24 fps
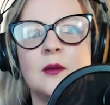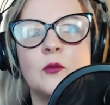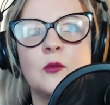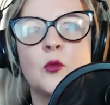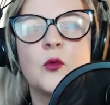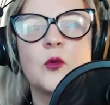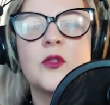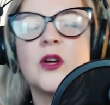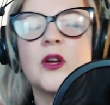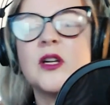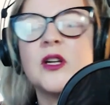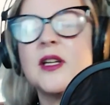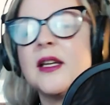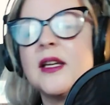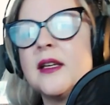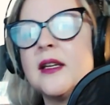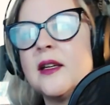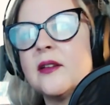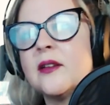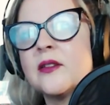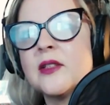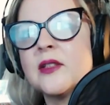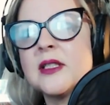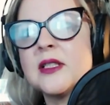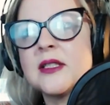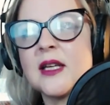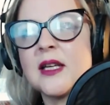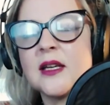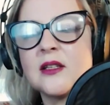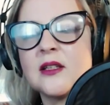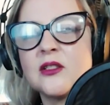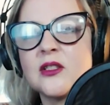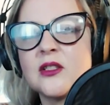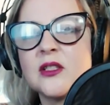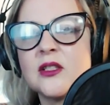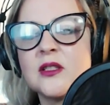without any other
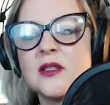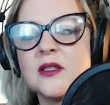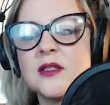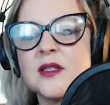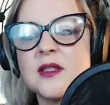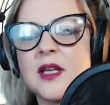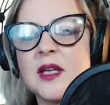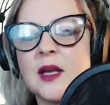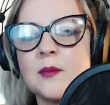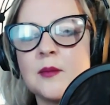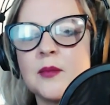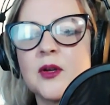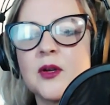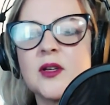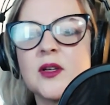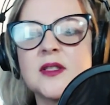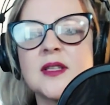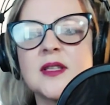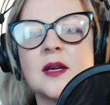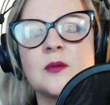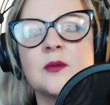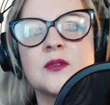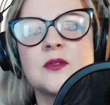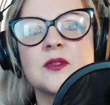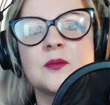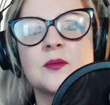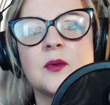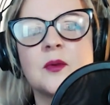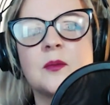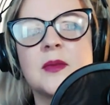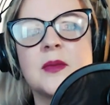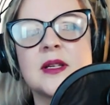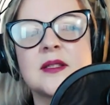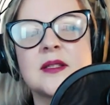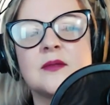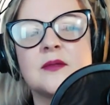intentions, because that's
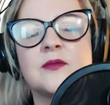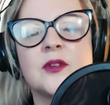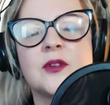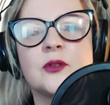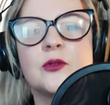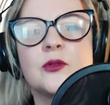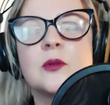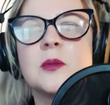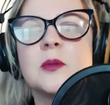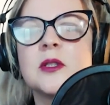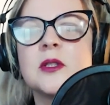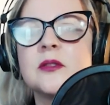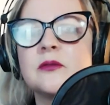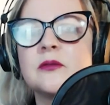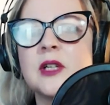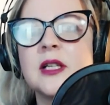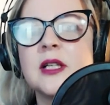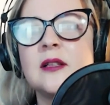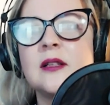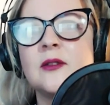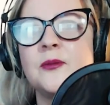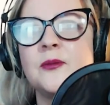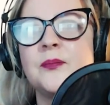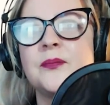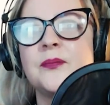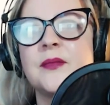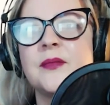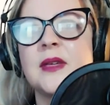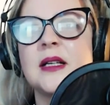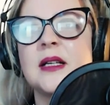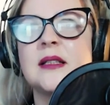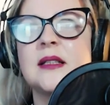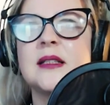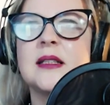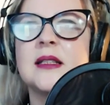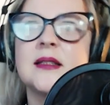what makes it vulnerable and real.
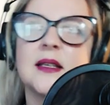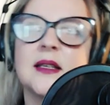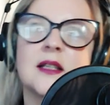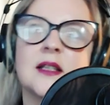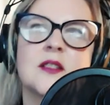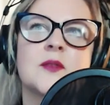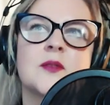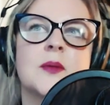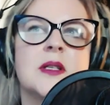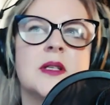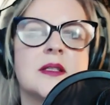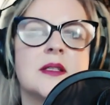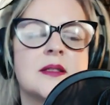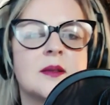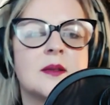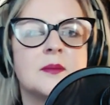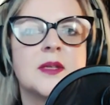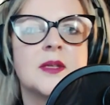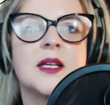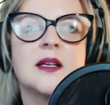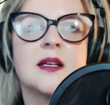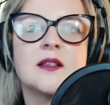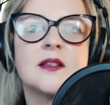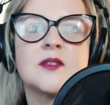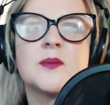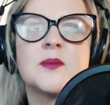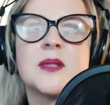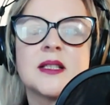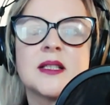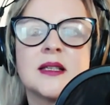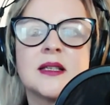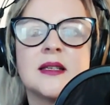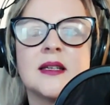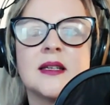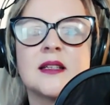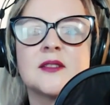And then that's when somebody else will
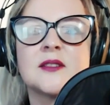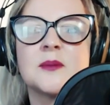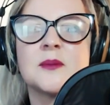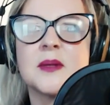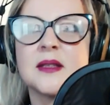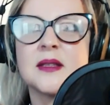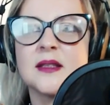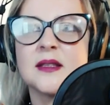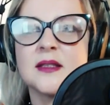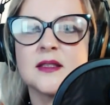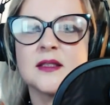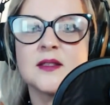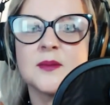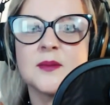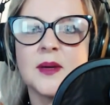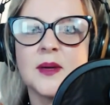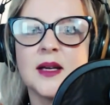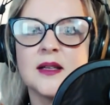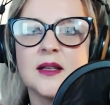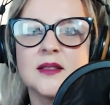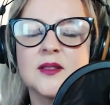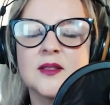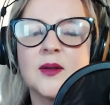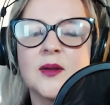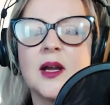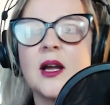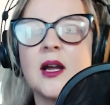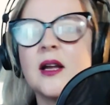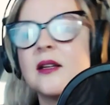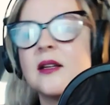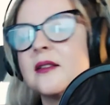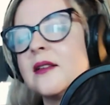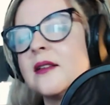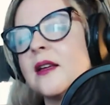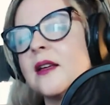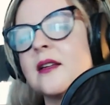connect with it as well. So
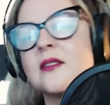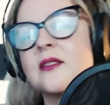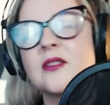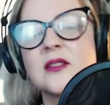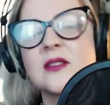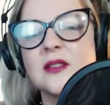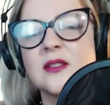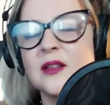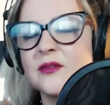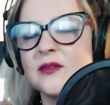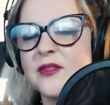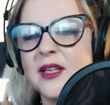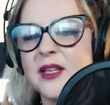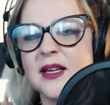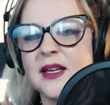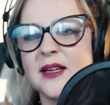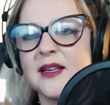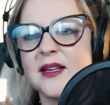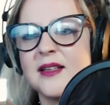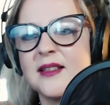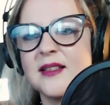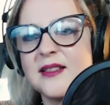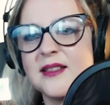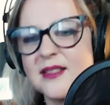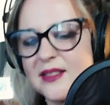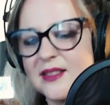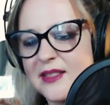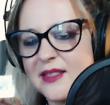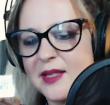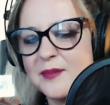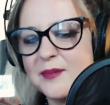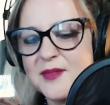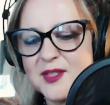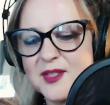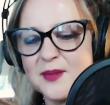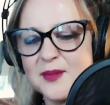I just love that. And it
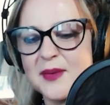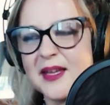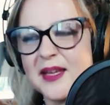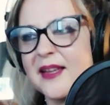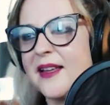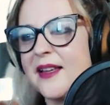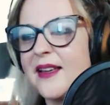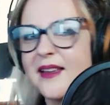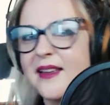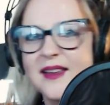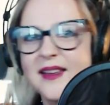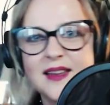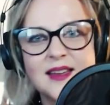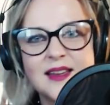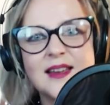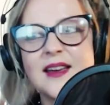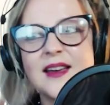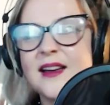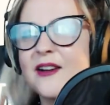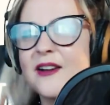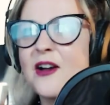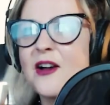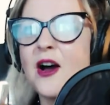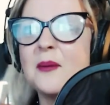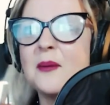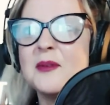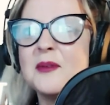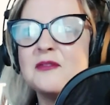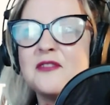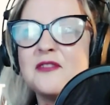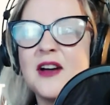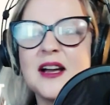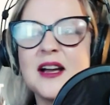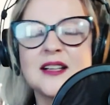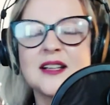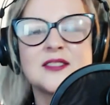seems to be a common
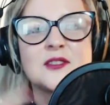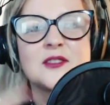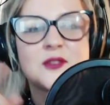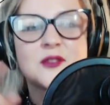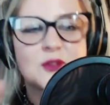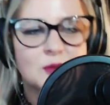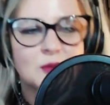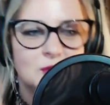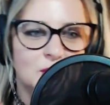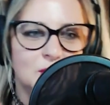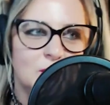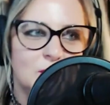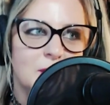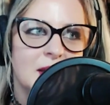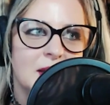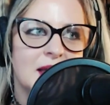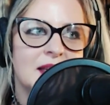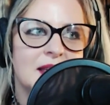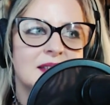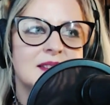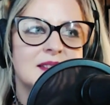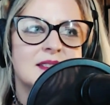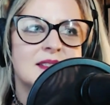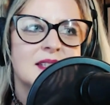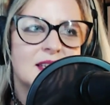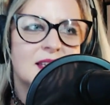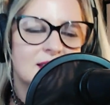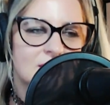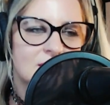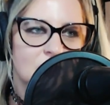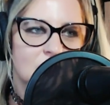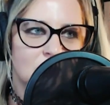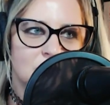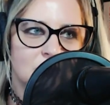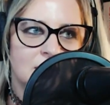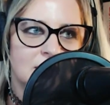factor. So new bands,
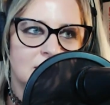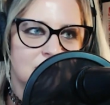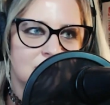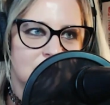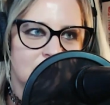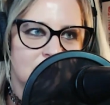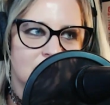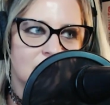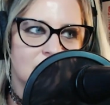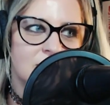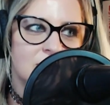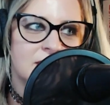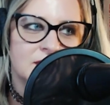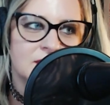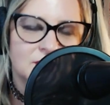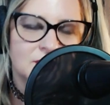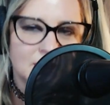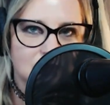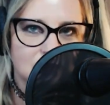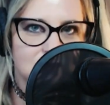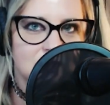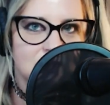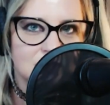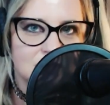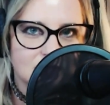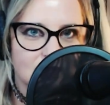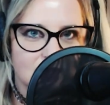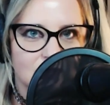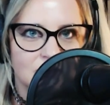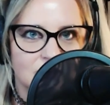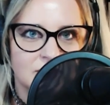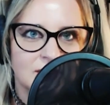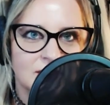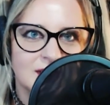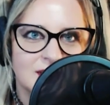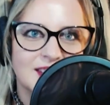don't write for your audience, write for
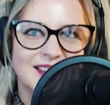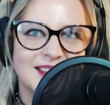yourself.